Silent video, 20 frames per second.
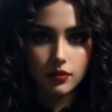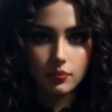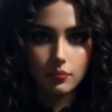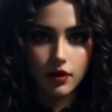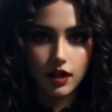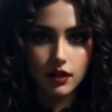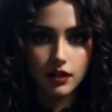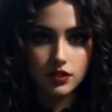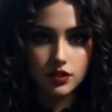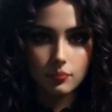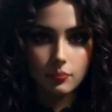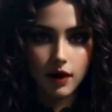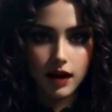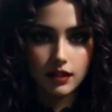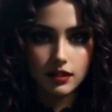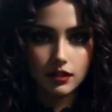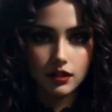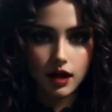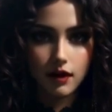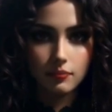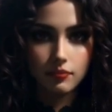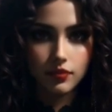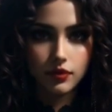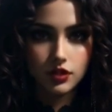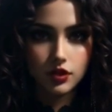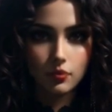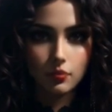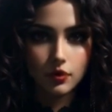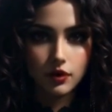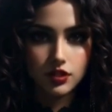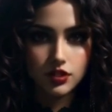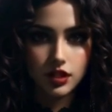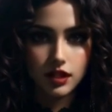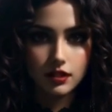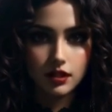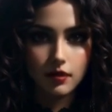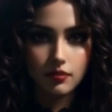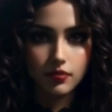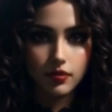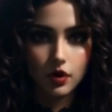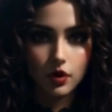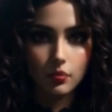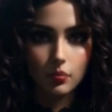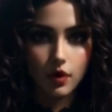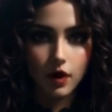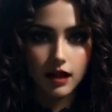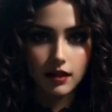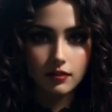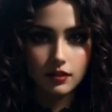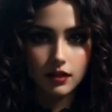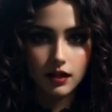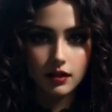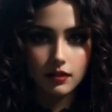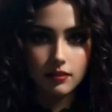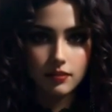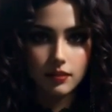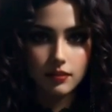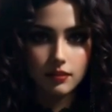replaced by the comforting routine of her work.